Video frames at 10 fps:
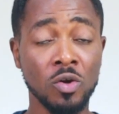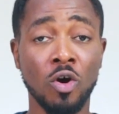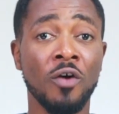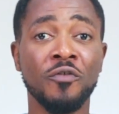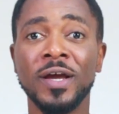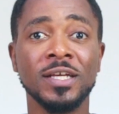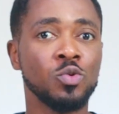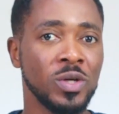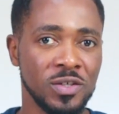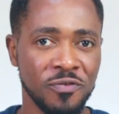could offer a
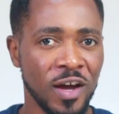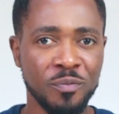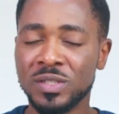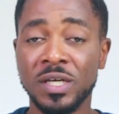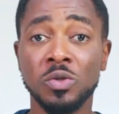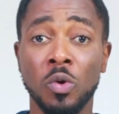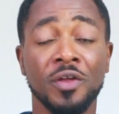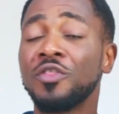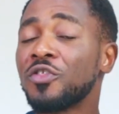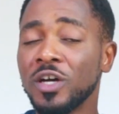twenty-five percent or
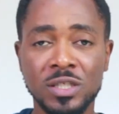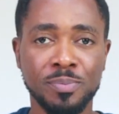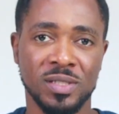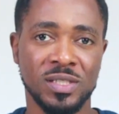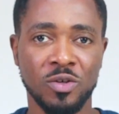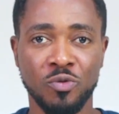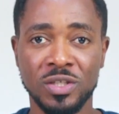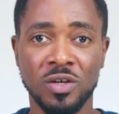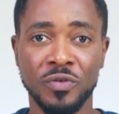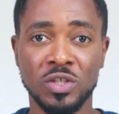a thirty percent
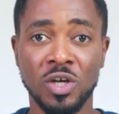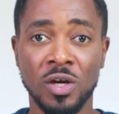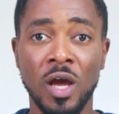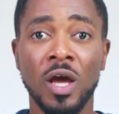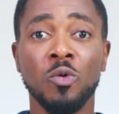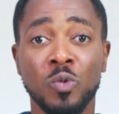rate of return,